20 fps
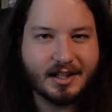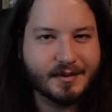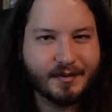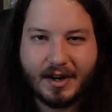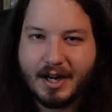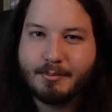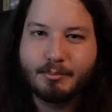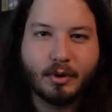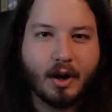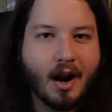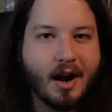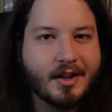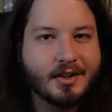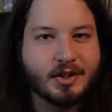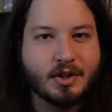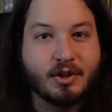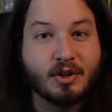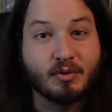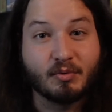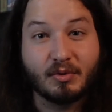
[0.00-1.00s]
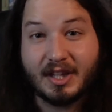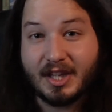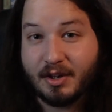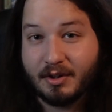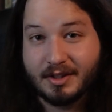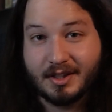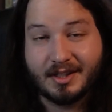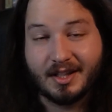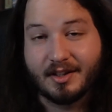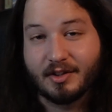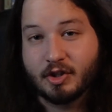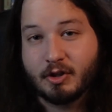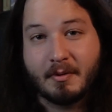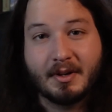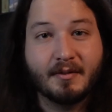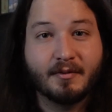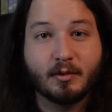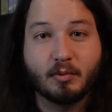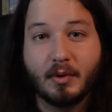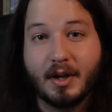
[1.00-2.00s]
it's very broad, so you can really use this in so many
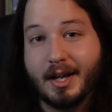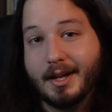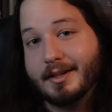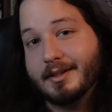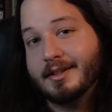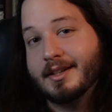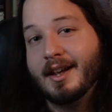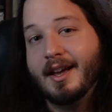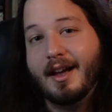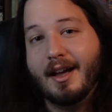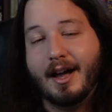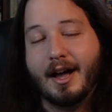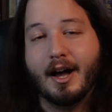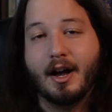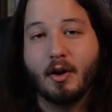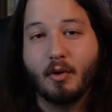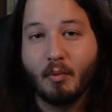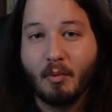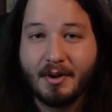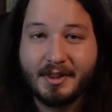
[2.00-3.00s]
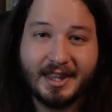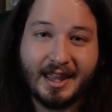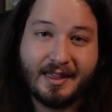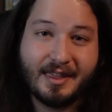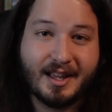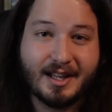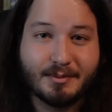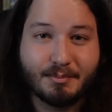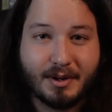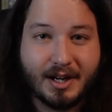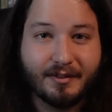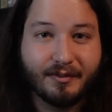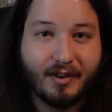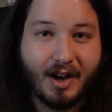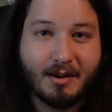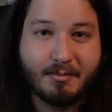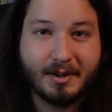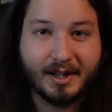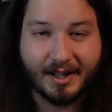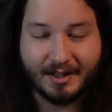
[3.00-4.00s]
different ways. One thing I think is pretty
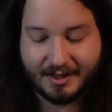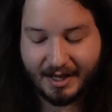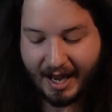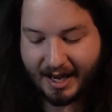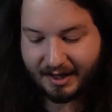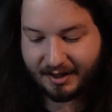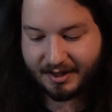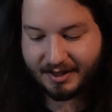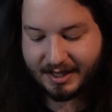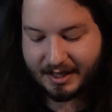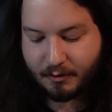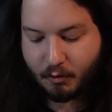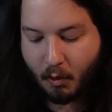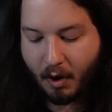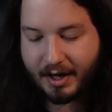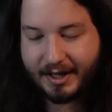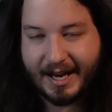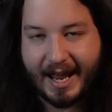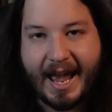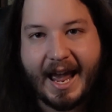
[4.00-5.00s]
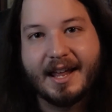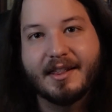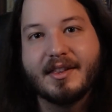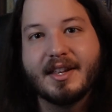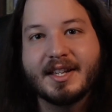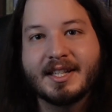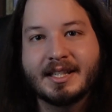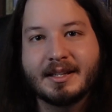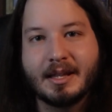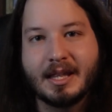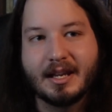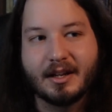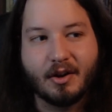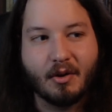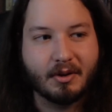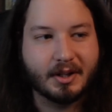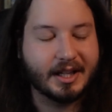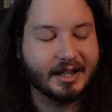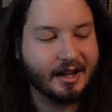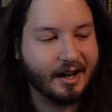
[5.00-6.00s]
fun, because I could see wanting to add this and then
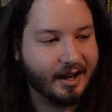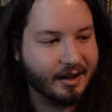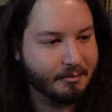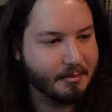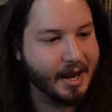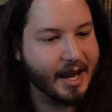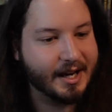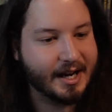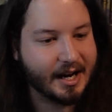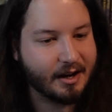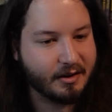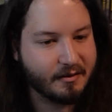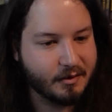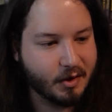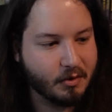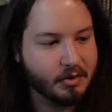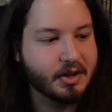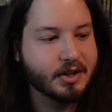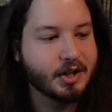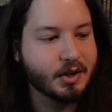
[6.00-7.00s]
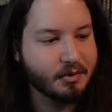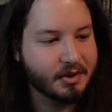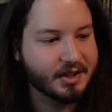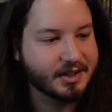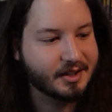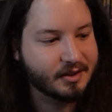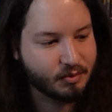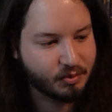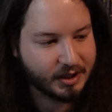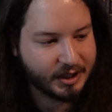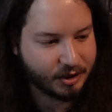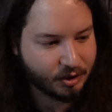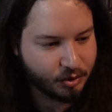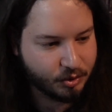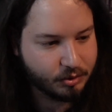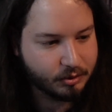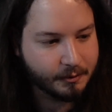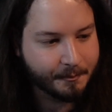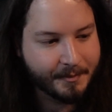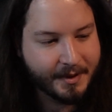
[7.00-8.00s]
going like, oh, man, I don't even know what to do with this. This is really
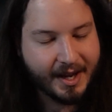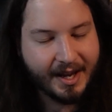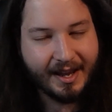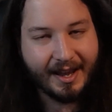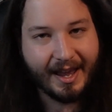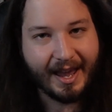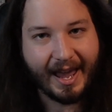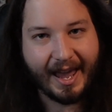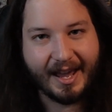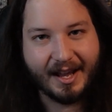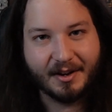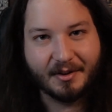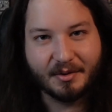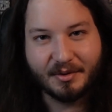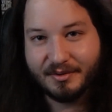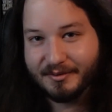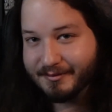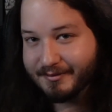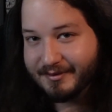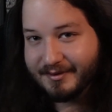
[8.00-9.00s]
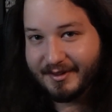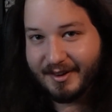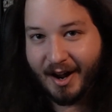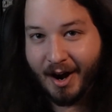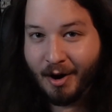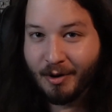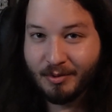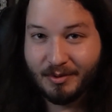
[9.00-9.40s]
cool. And a